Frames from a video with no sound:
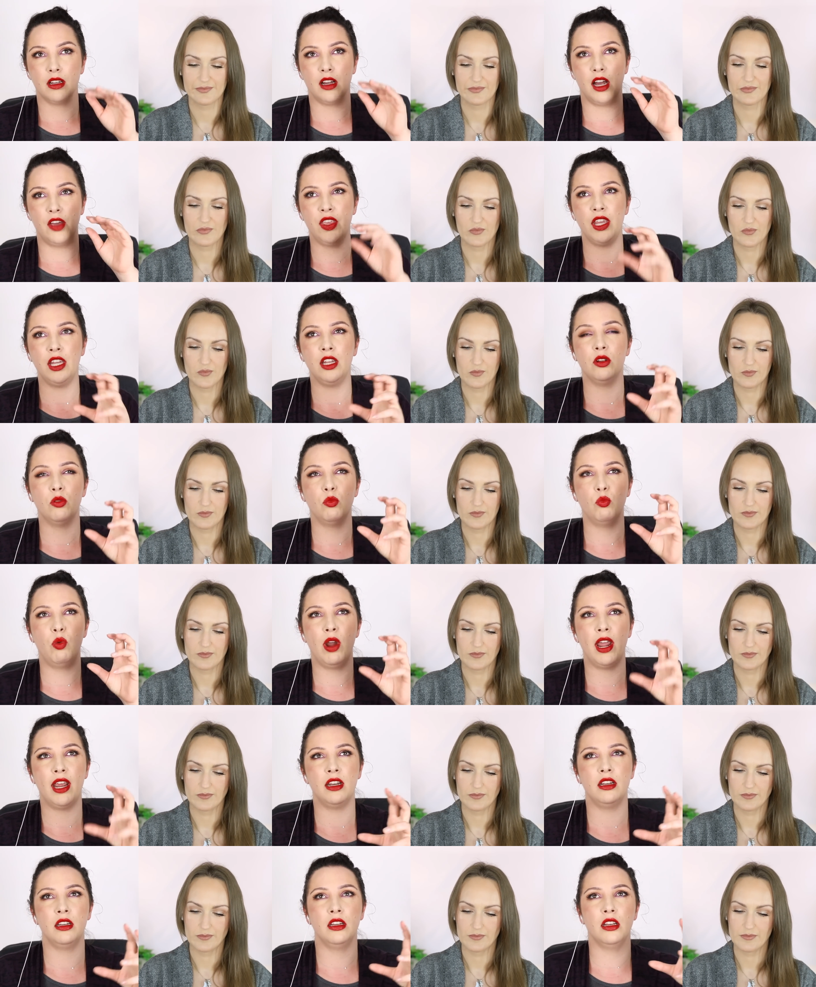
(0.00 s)
Speaker 1: I think
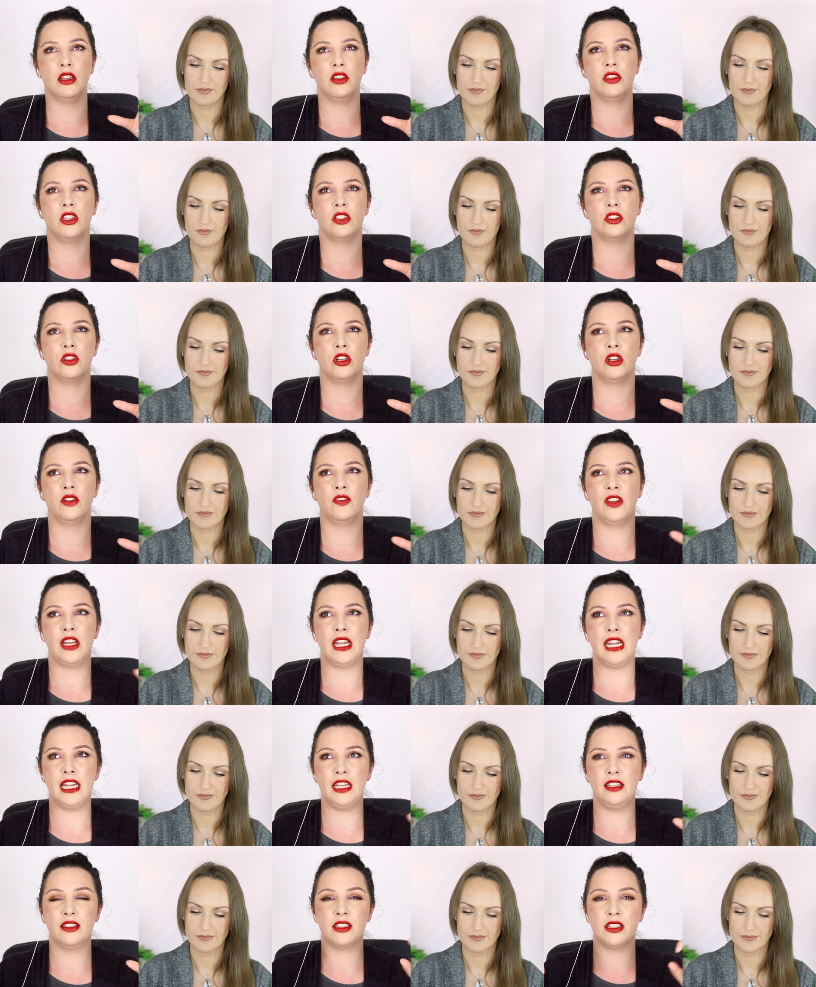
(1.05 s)
when the sort of
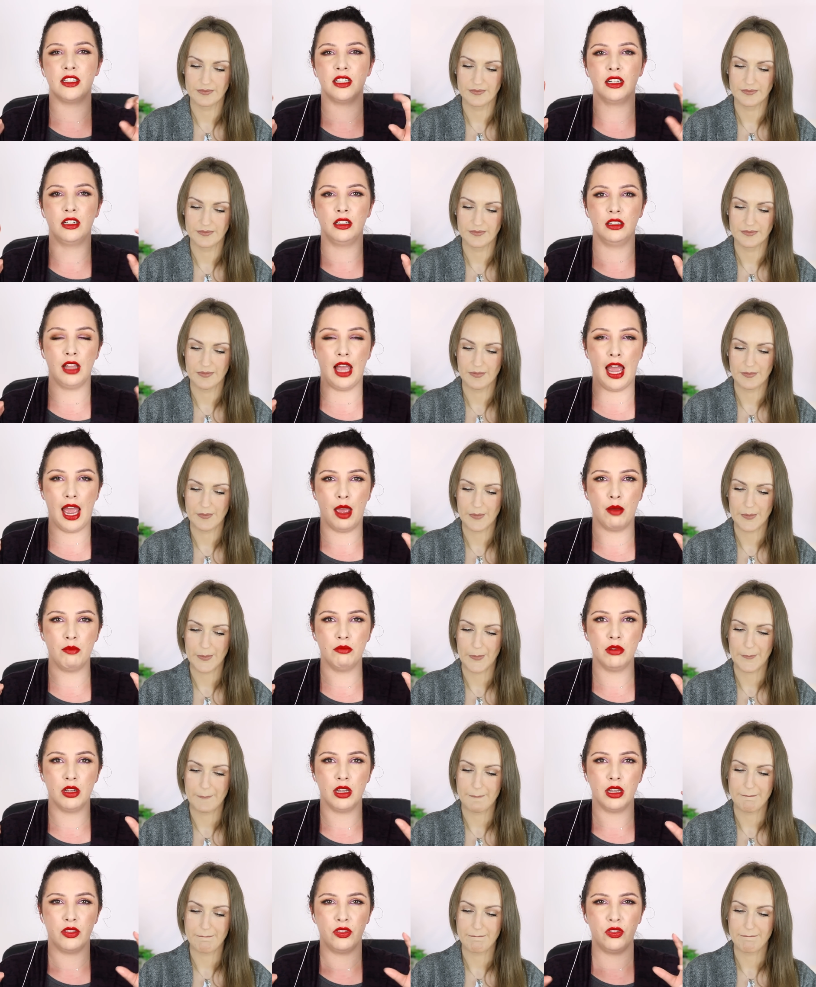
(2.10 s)
Insta
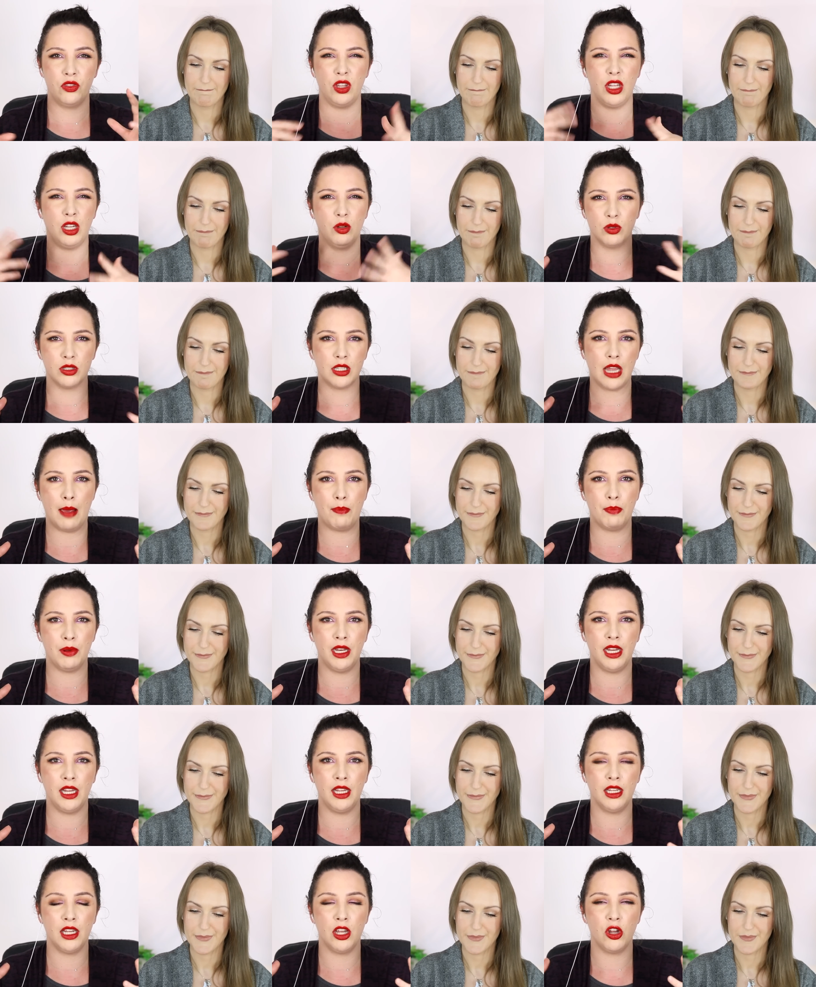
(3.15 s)
glam thing was
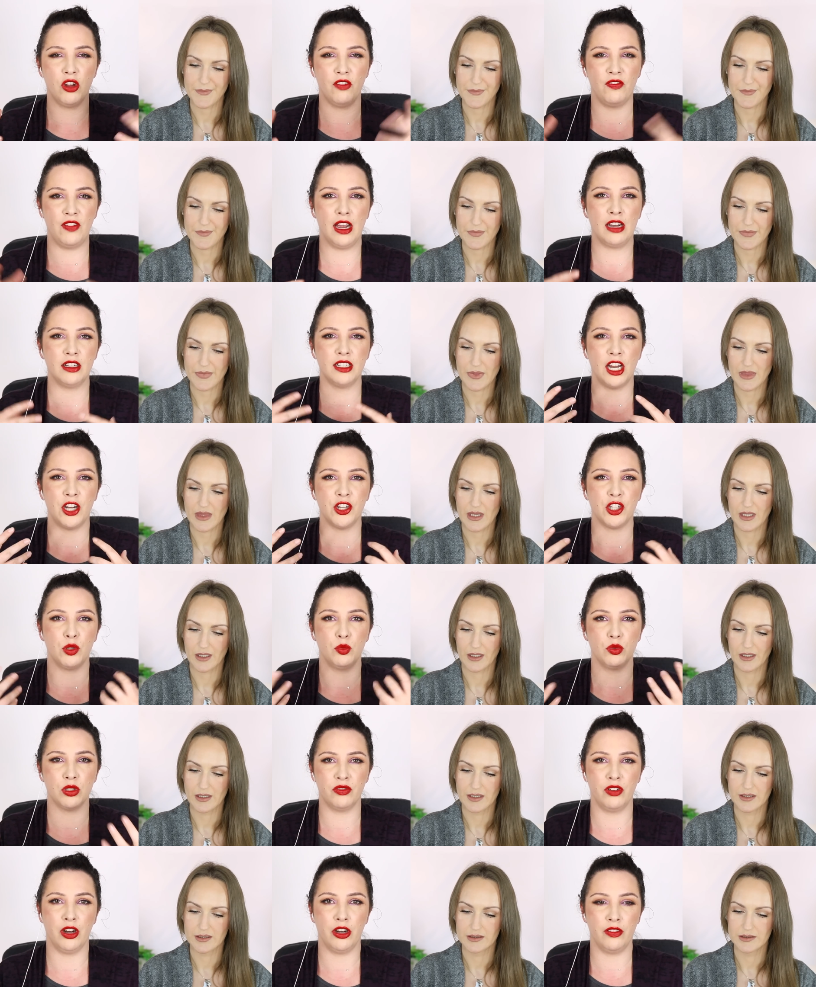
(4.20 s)
happening, her foundation
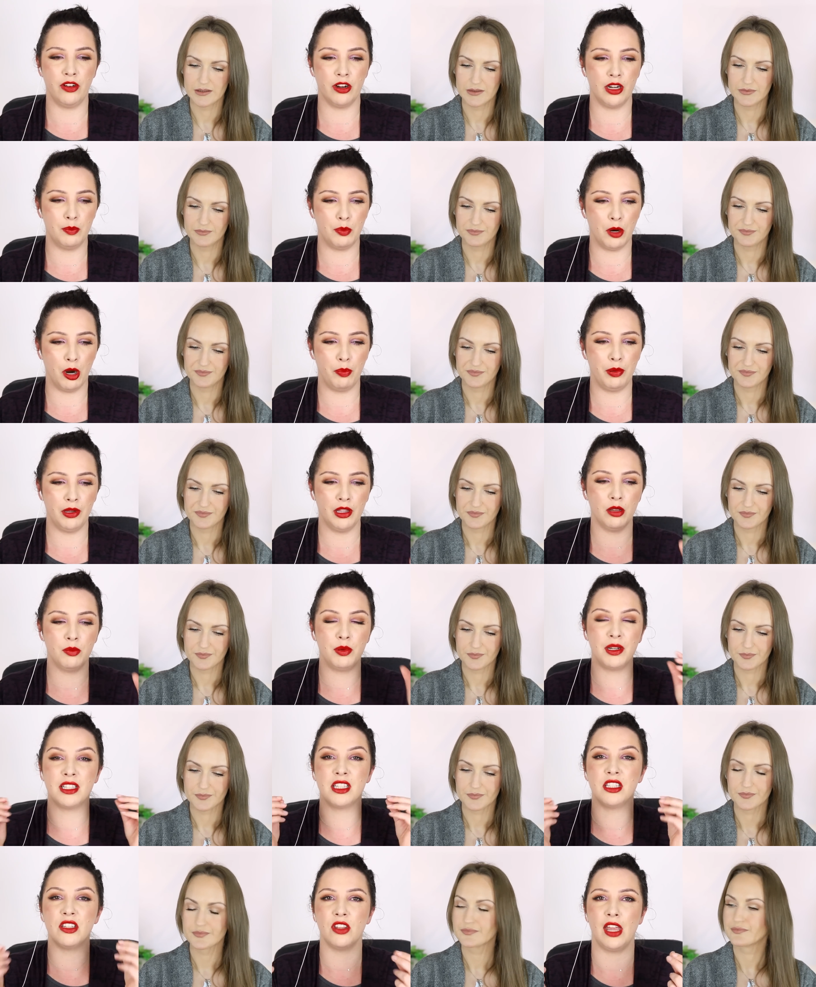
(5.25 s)
was very, very popular
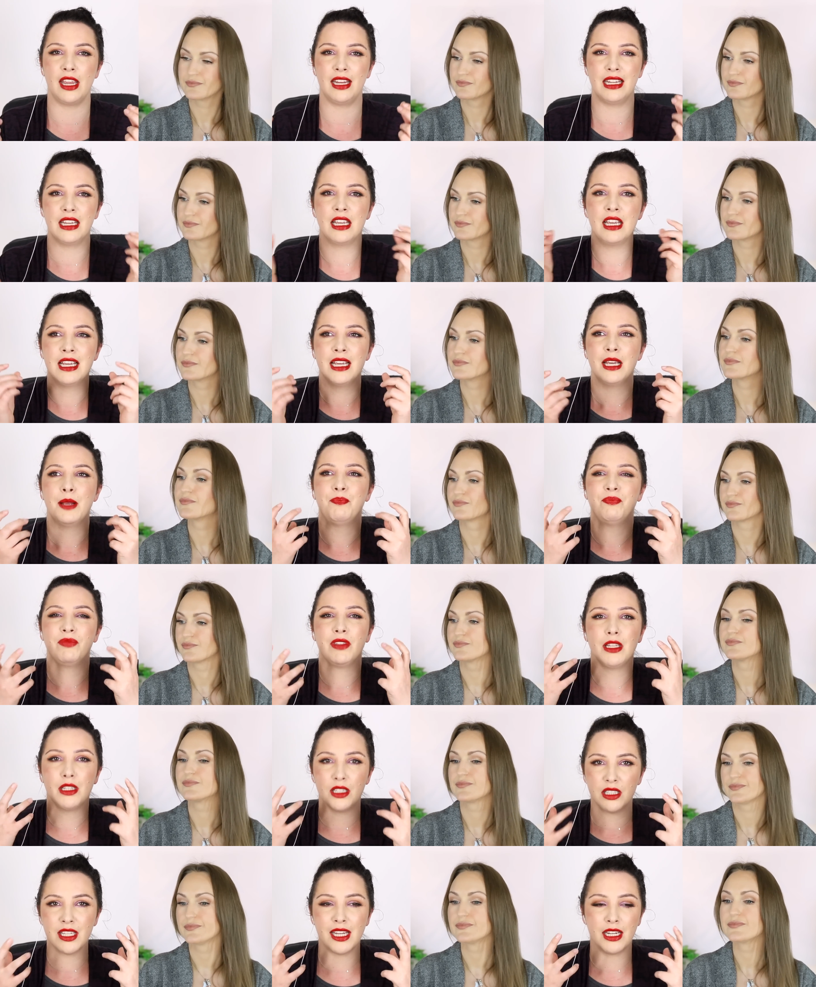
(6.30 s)
because it's like
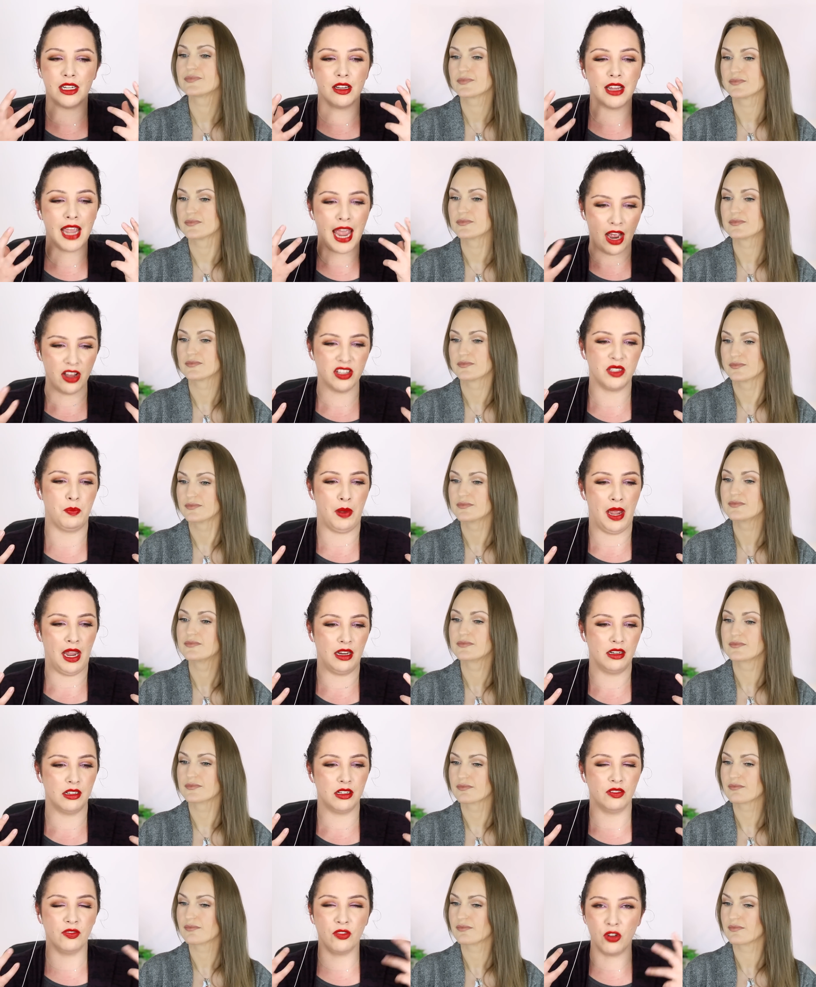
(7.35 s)
it's like house
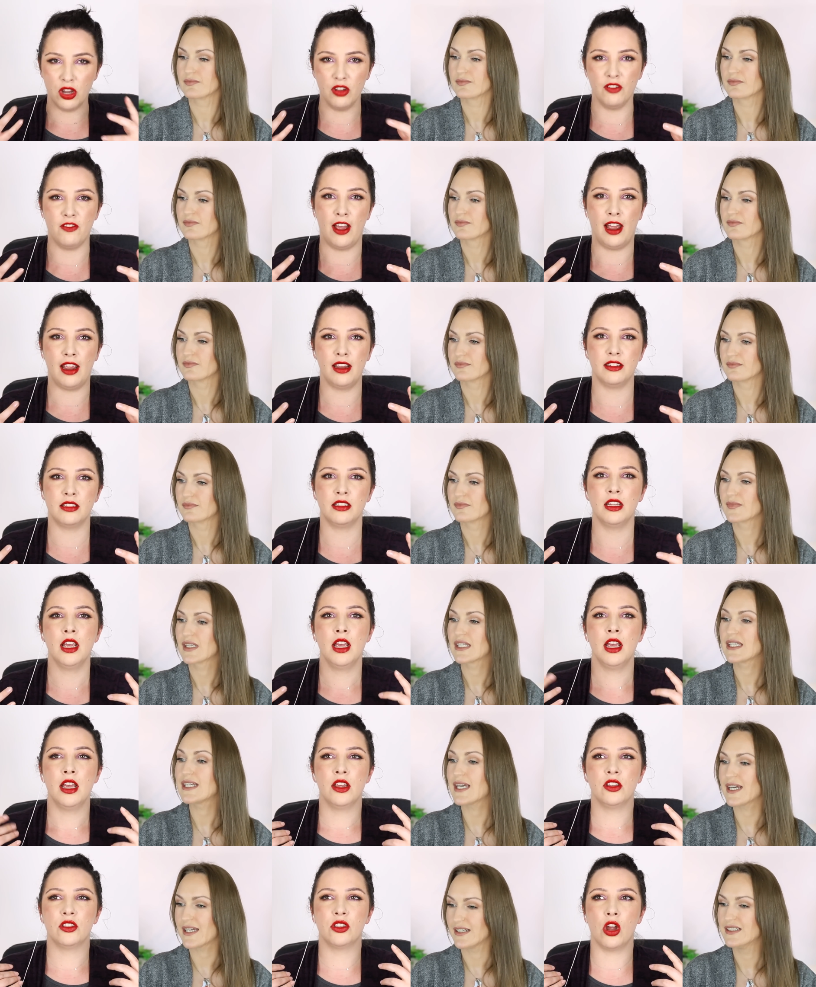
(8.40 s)
paint for your face.
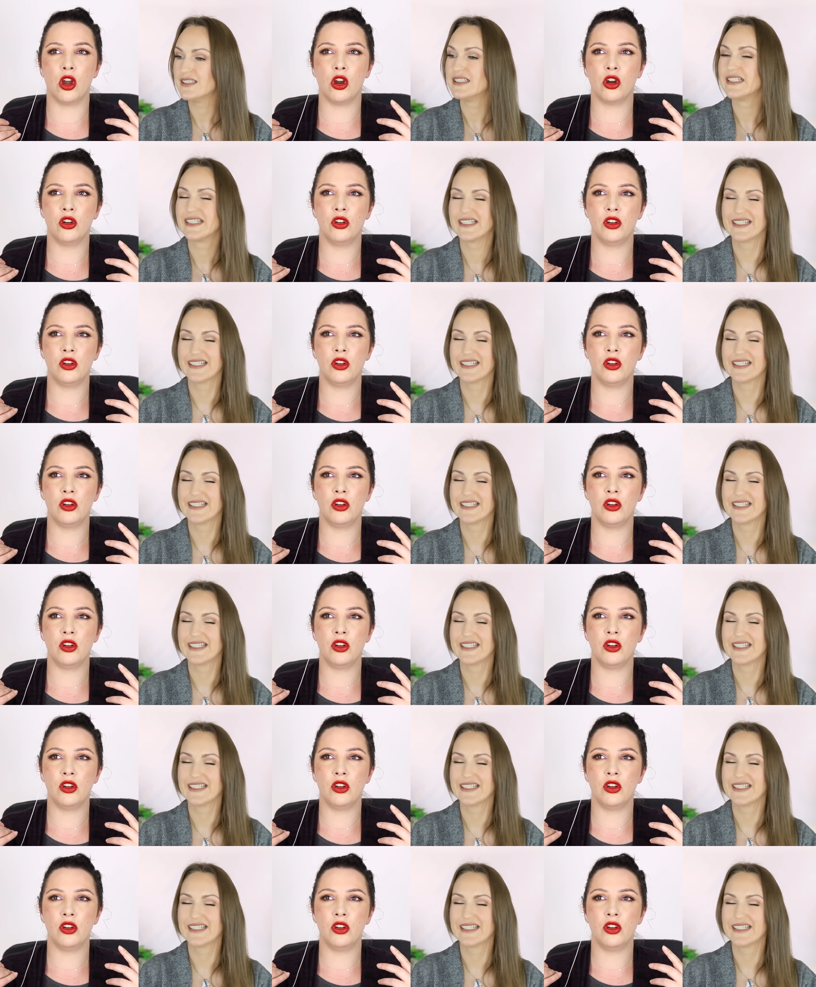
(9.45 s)
Yeah. So